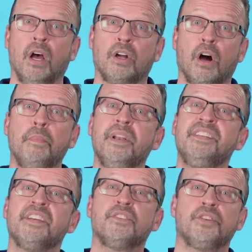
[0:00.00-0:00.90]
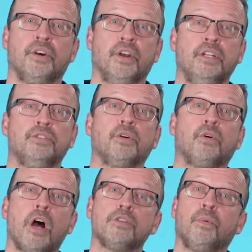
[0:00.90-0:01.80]
Companies are turning to
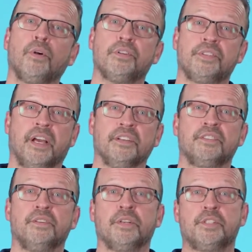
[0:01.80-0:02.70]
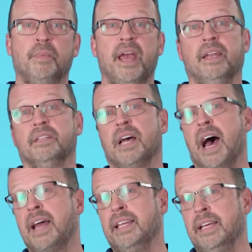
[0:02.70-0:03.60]
cross-border sales to expand into
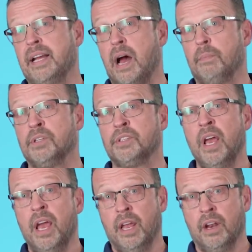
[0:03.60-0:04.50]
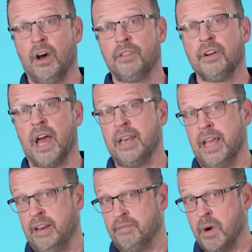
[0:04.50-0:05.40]
hot e-commerce and other
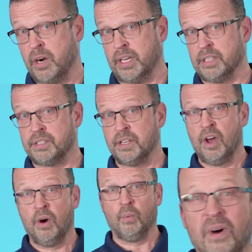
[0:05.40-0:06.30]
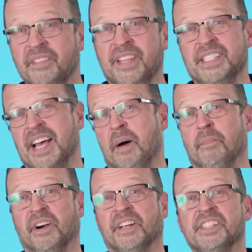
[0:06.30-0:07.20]
non-native markets. One of these hot
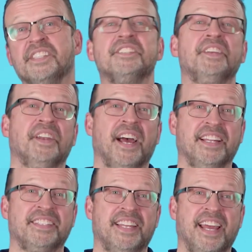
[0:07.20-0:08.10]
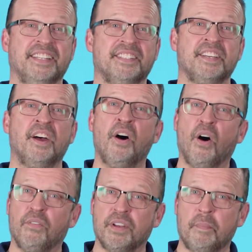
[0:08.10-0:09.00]
markets is the United States.
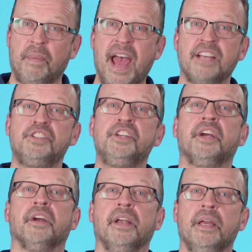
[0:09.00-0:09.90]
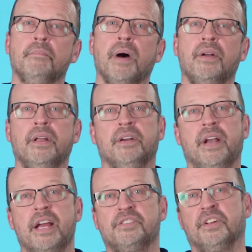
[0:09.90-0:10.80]
Over the past year, inbound
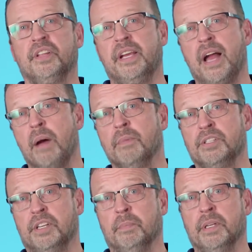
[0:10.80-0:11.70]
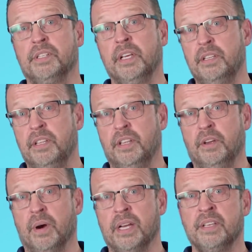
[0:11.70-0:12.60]
international e-commerce shipments into the
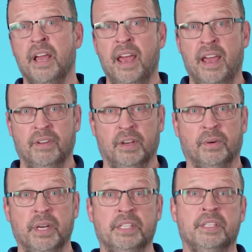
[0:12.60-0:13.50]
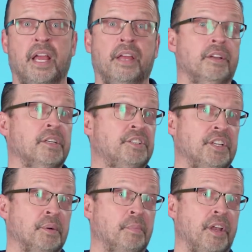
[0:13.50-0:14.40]
U.S. have increased, and there is
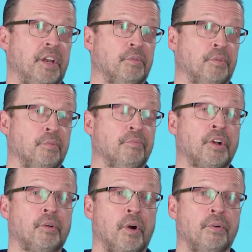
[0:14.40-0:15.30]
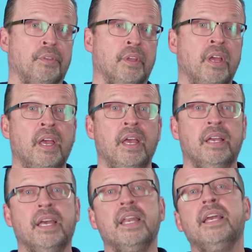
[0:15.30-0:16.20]
still plenty of room for growth.
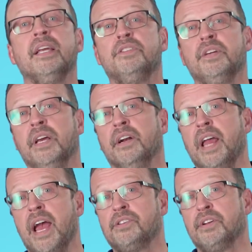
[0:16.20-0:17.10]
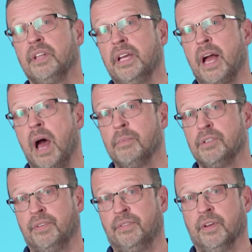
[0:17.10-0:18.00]
Getting into international e-commerce
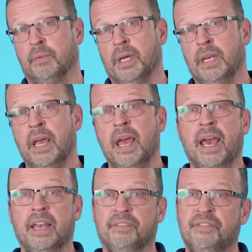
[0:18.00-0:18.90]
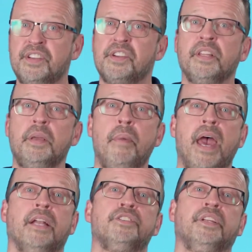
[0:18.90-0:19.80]
fulfillment and efficiently
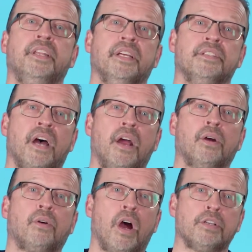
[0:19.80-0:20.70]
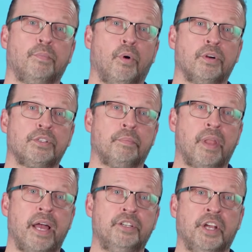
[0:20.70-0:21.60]
managing the entire cross-border
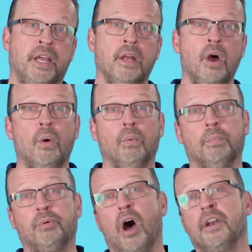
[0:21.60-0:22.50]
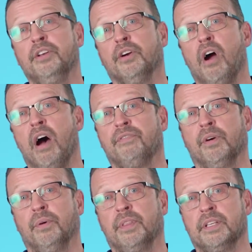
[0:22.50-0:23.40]
supply chain will broaden your offer
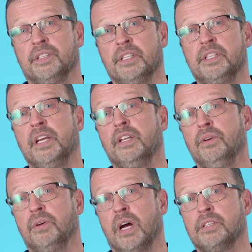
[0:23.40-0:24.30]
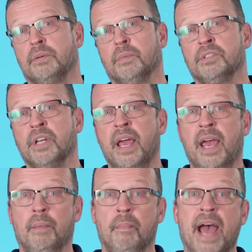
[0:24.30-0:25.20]
with existing and new customers
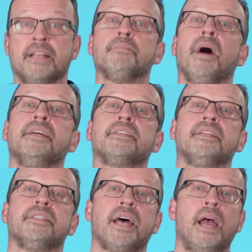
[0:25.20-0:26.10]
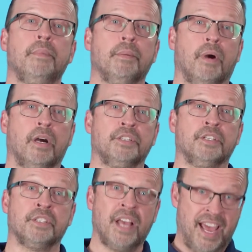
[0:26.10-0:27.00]
and maximize consignment
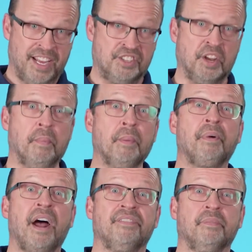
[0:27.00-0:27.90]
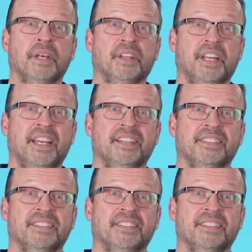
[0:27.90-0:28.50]
margins and shipment profitability.